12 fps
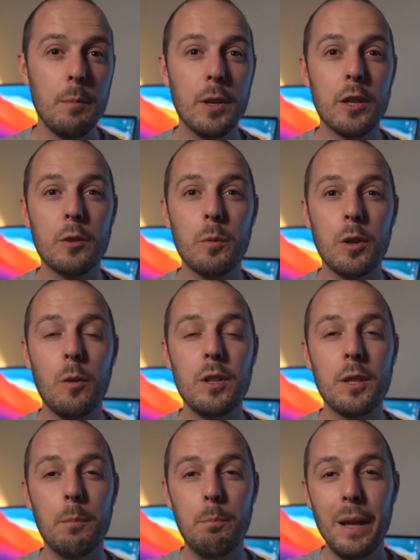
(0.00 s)
because we're going
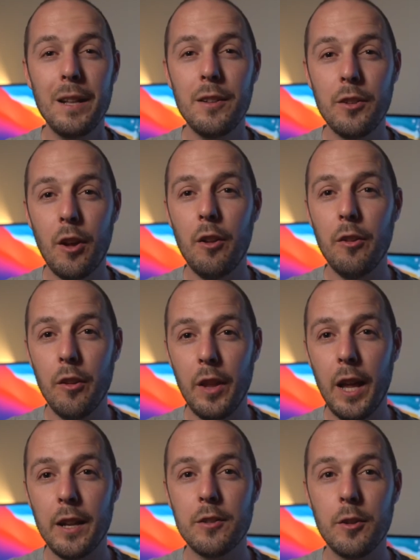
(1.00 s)
to build on
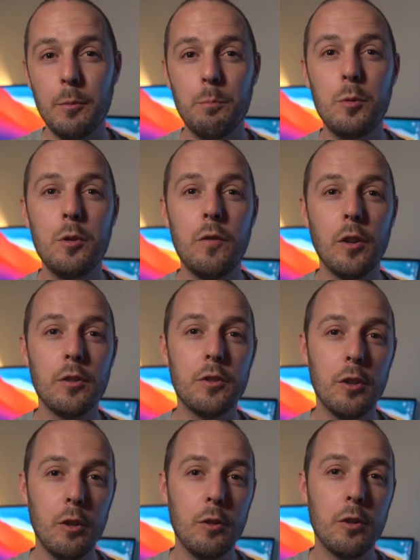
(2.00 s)
that and move on
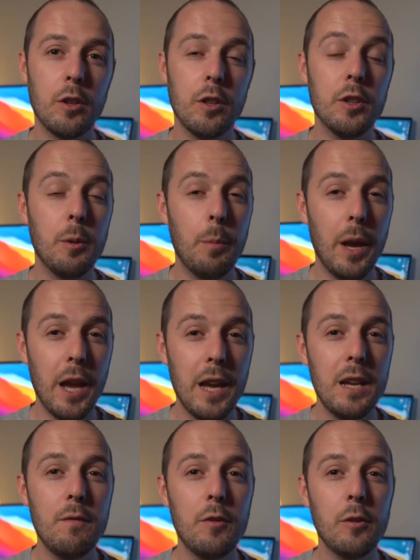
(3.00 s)
to look at the
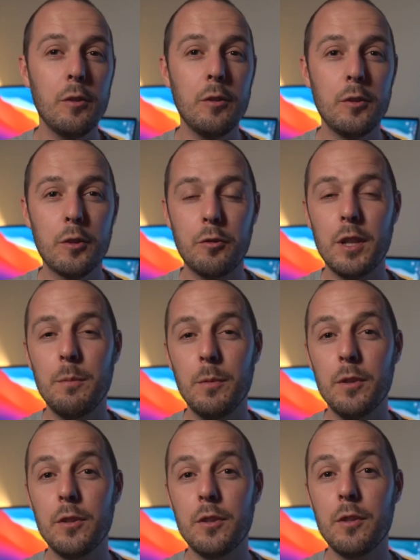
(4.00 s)
behavioural
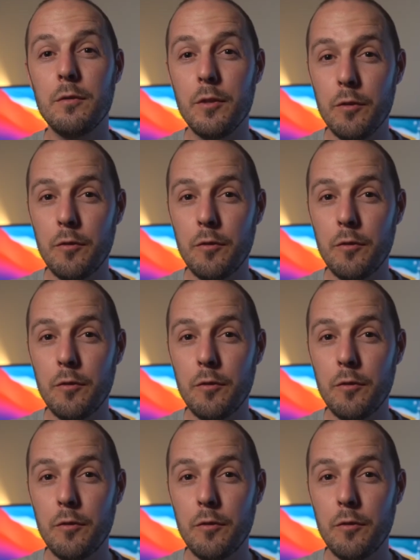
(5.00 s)
treatments for